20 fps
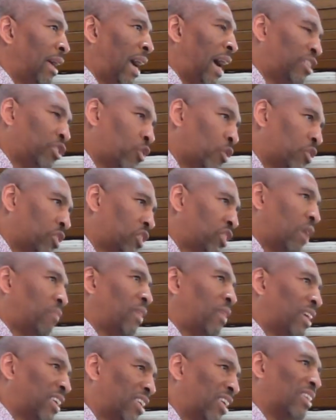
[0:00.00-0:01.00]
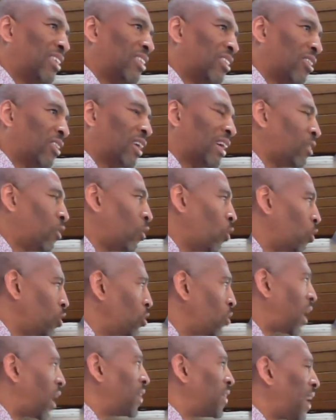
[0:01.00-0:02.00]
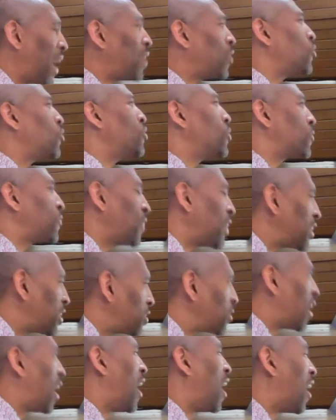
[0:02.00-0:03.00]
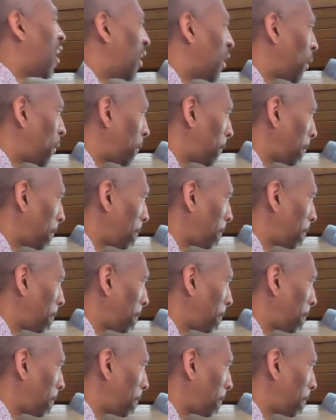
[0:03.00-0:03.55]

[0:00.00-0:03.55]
at yourself, a good look at who you are, not who you think you are,